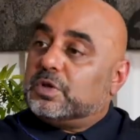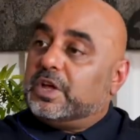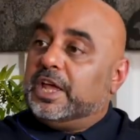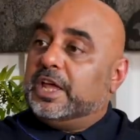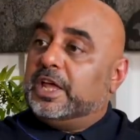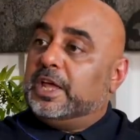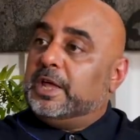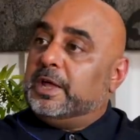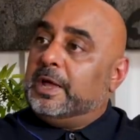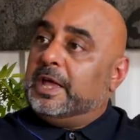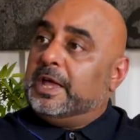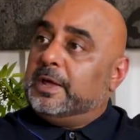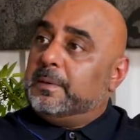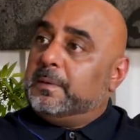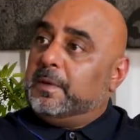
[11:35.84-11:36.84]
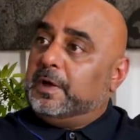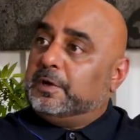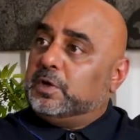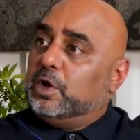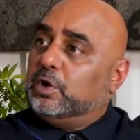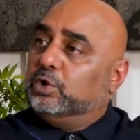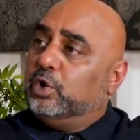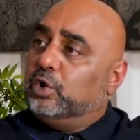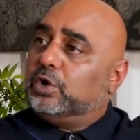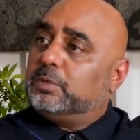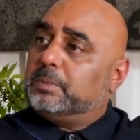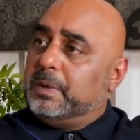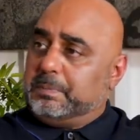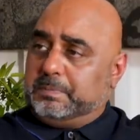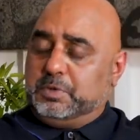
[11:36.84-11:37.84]
Uh, uh, look,
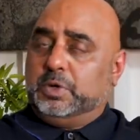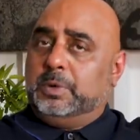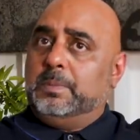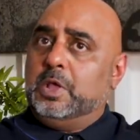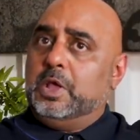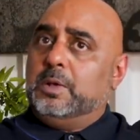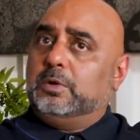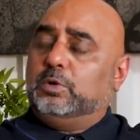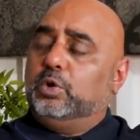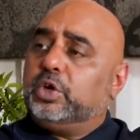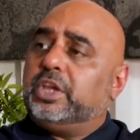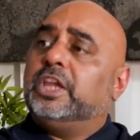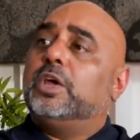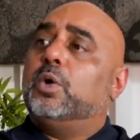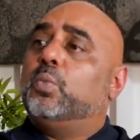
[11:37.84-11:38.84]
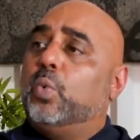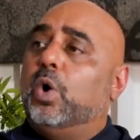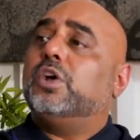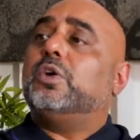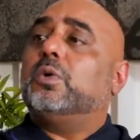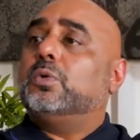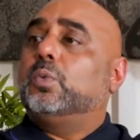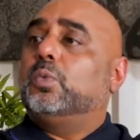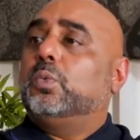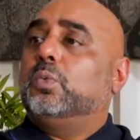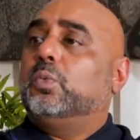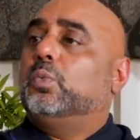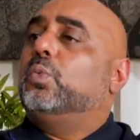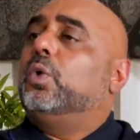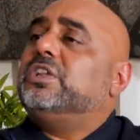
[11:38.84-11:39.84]
you know, looking at what
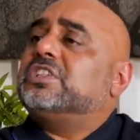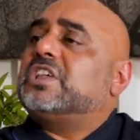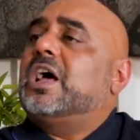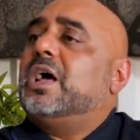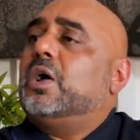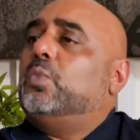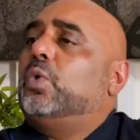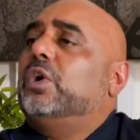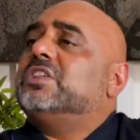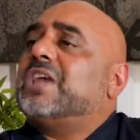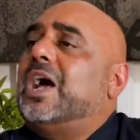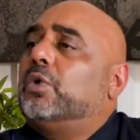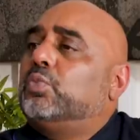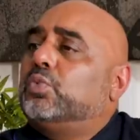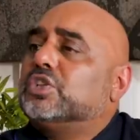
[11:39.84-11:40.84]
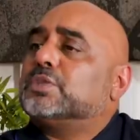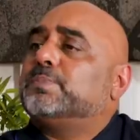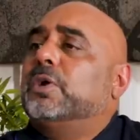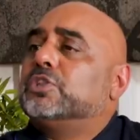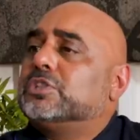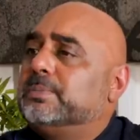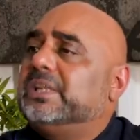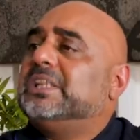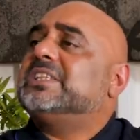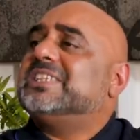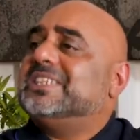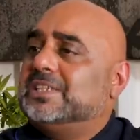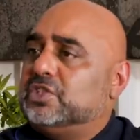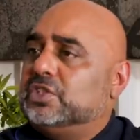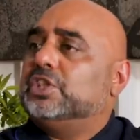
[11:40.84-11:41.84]
what is our what is our
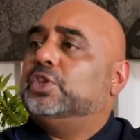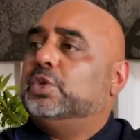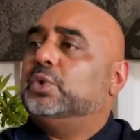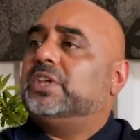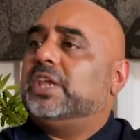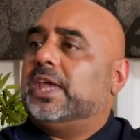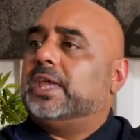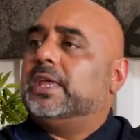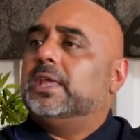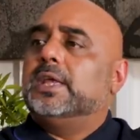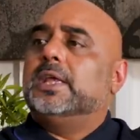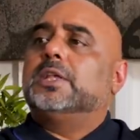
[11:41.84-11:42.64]
responsibility as the U K.